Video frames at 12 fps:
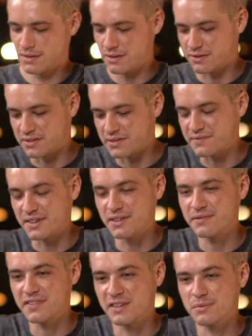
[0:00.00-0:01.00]
There's this very
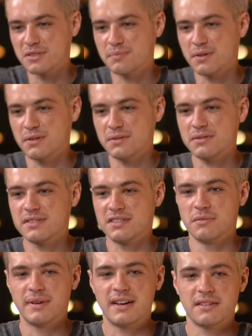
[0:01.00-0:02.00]
famous pose in
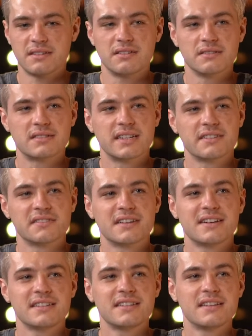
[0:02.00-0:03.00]
a ballet called
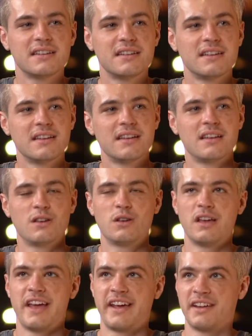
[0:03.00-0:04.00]
Serenade,
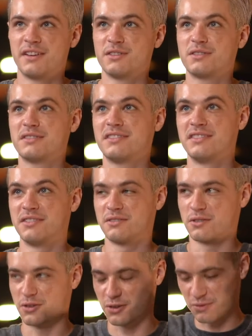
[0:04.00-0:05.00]
and in it
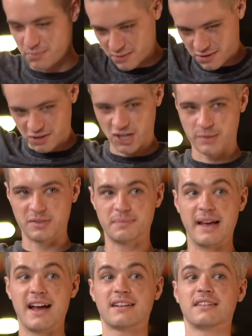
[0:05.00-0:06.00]
the girl puts her arms
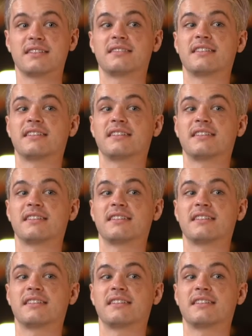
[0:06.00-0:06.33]
back like